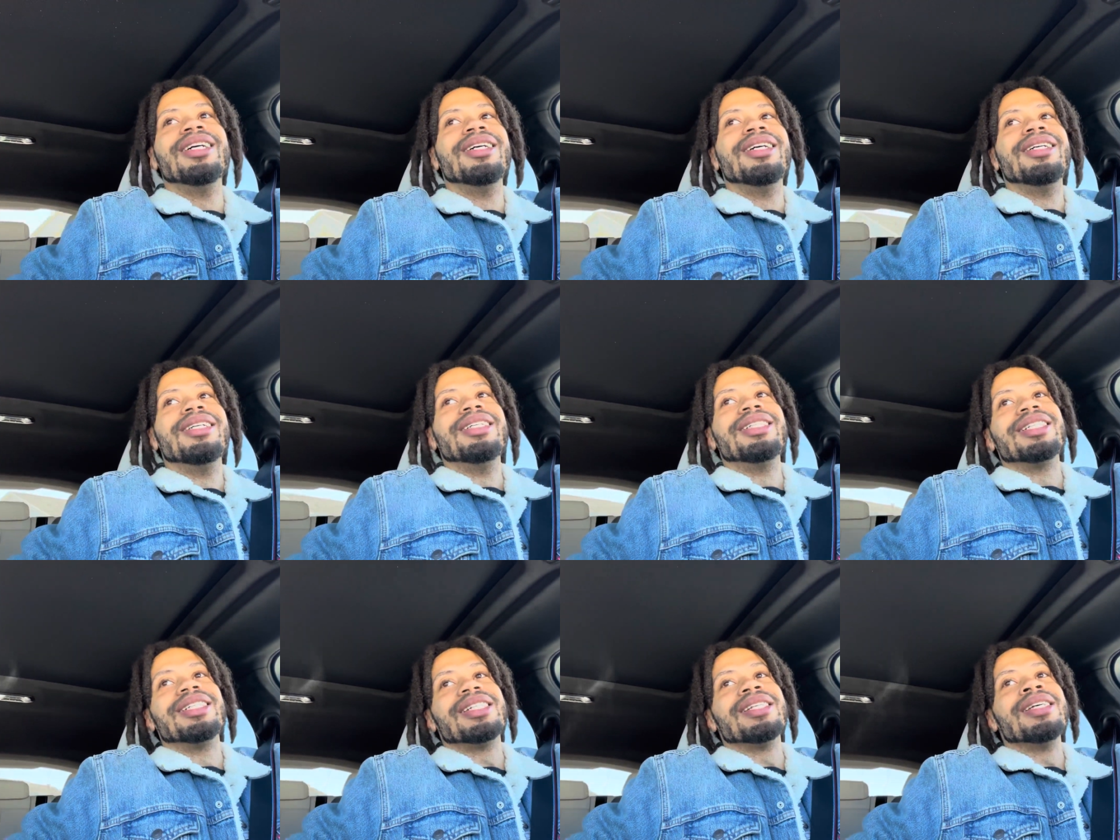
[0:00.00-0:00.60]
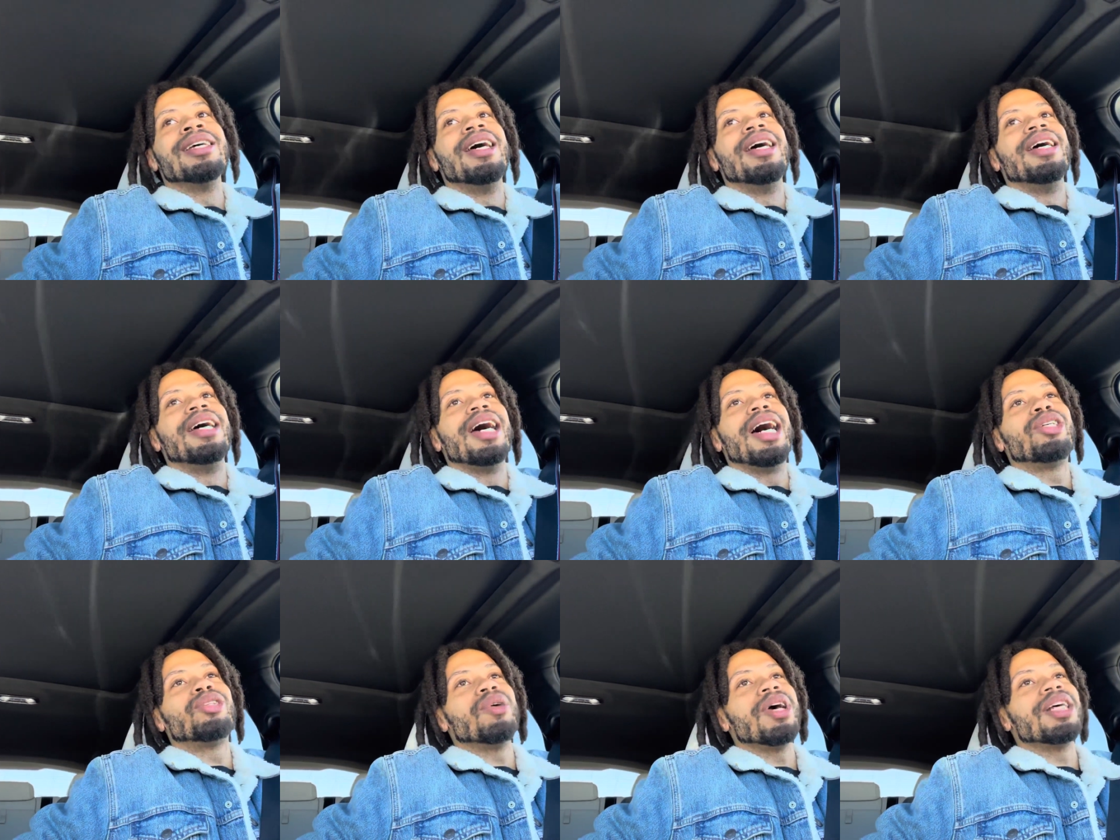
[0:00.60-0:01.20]
this is the,
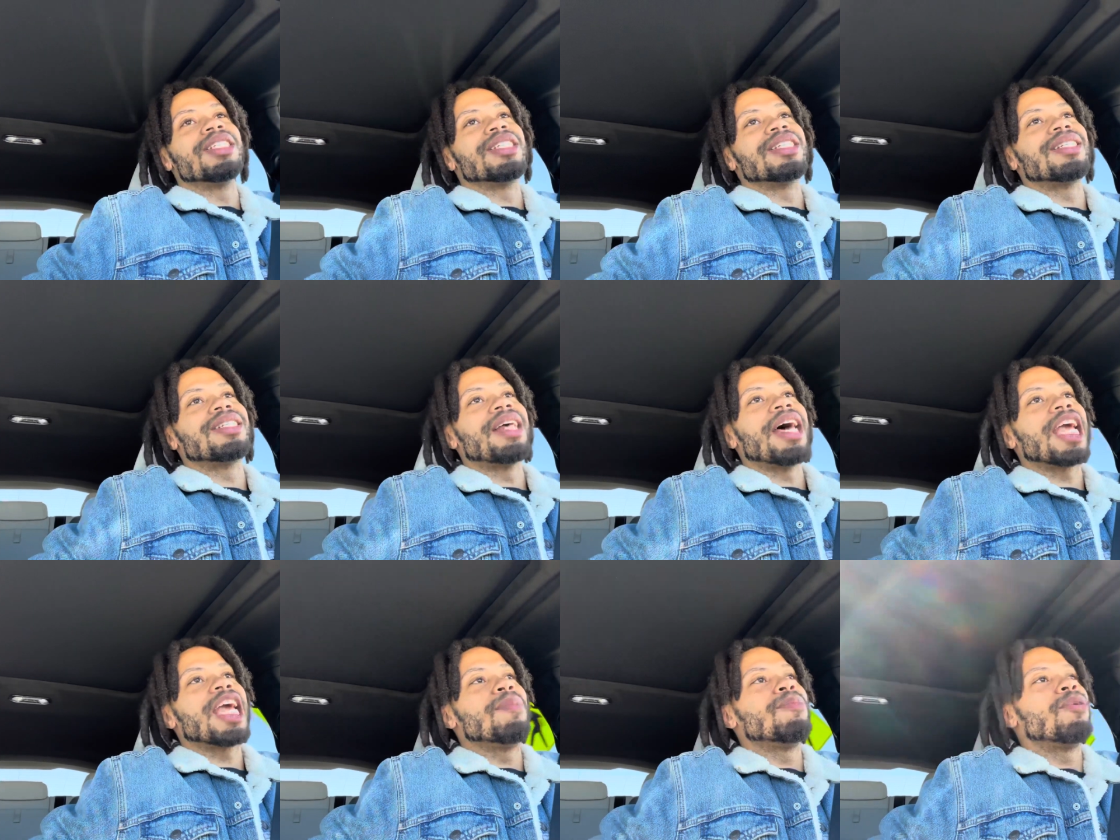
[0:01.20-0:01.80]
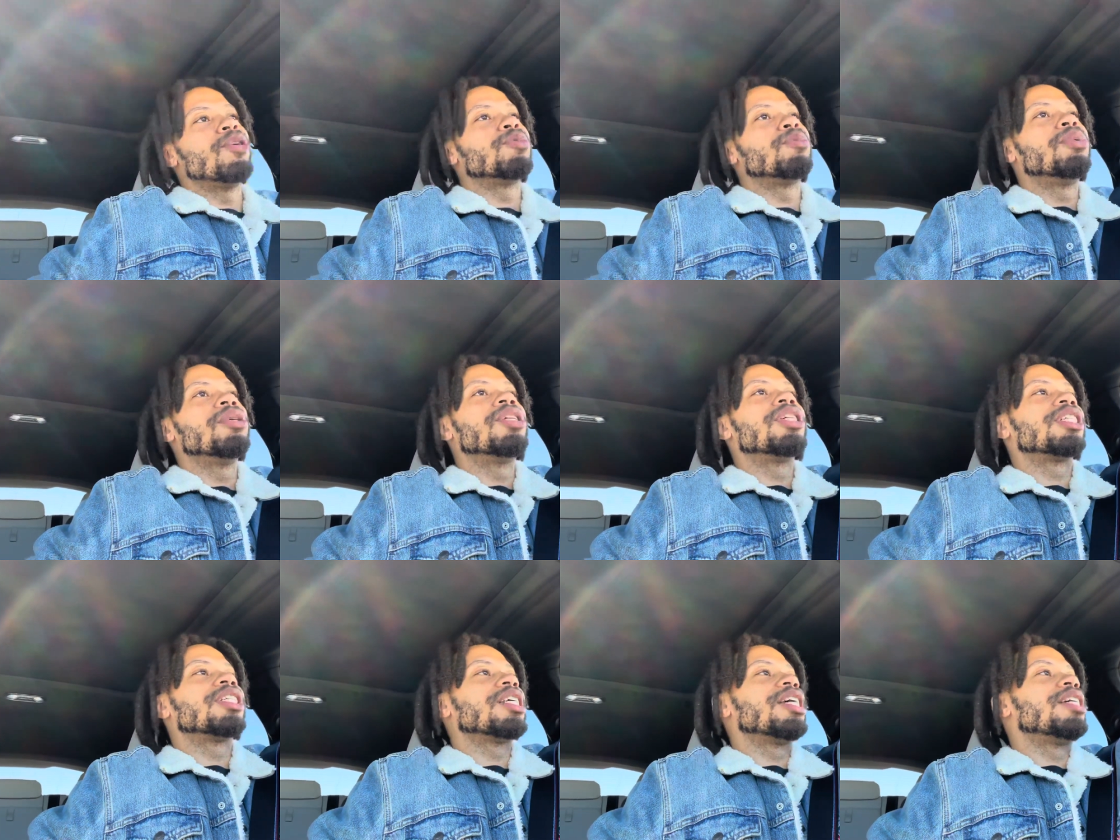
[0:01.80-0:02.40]
Hedron's the second most
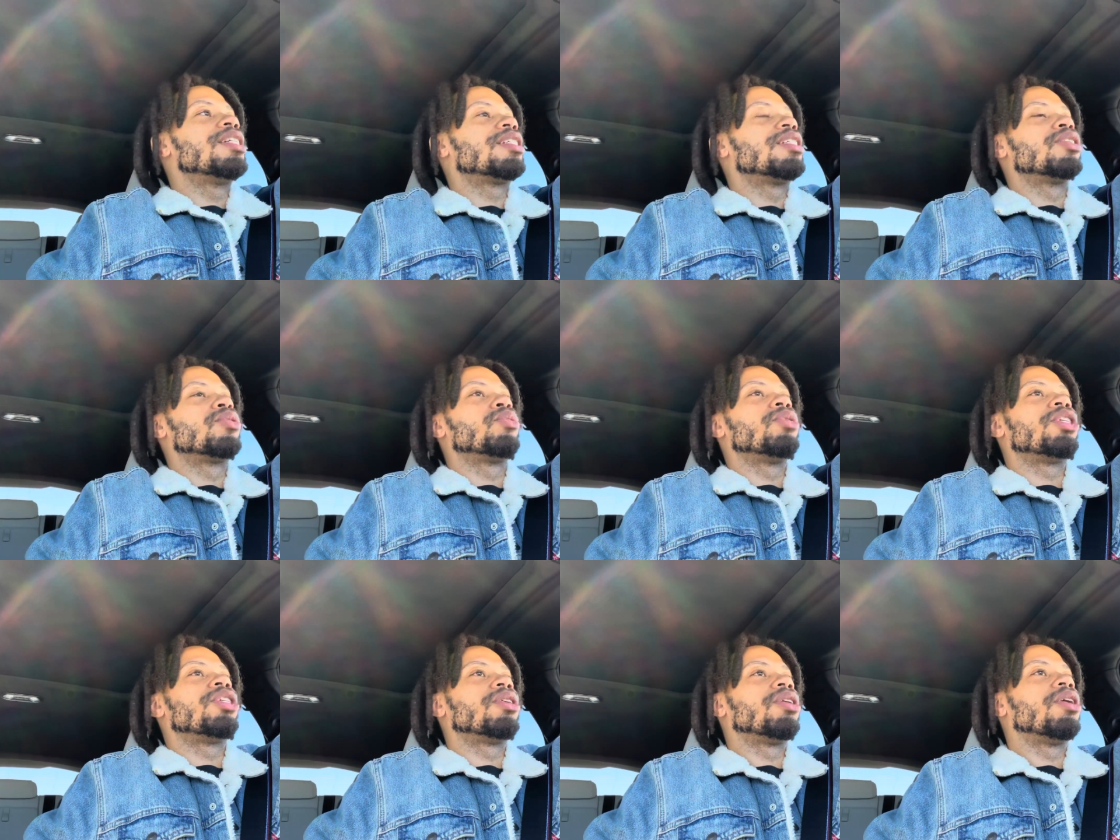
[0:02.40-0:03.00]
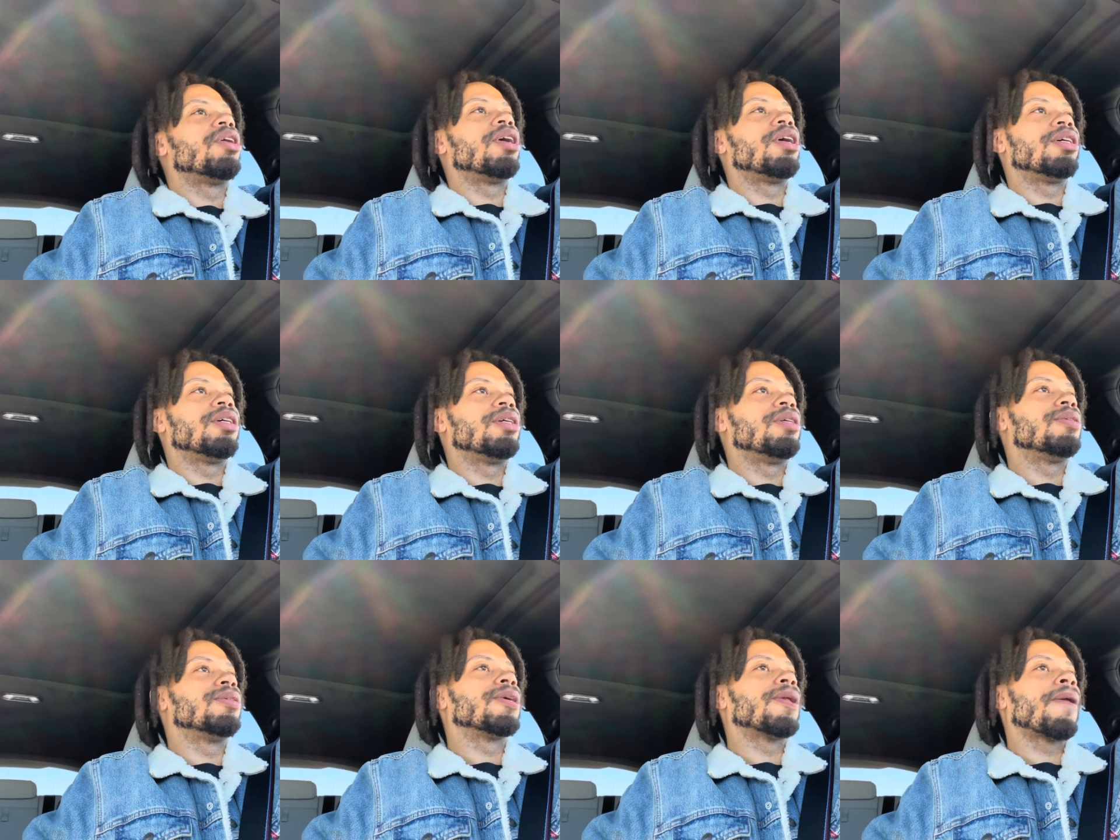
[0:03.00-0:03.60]
bullish thing since Richard Heart,
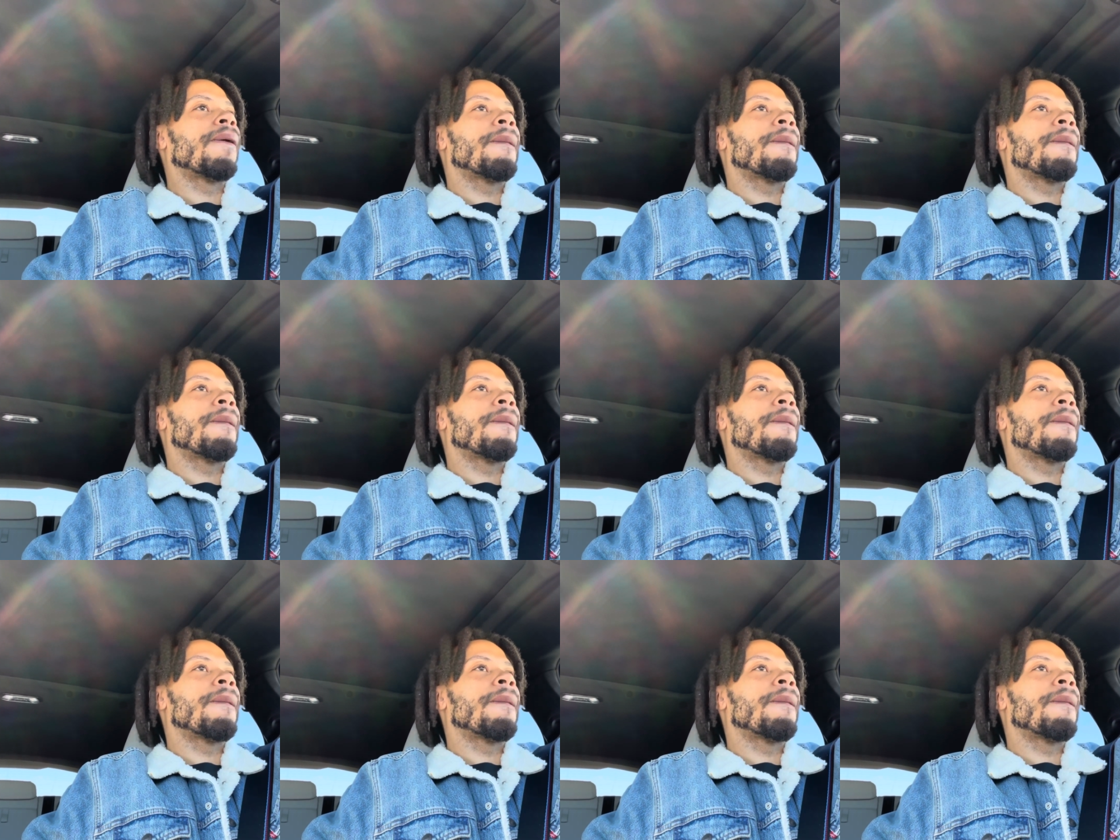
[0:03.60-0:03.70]
though.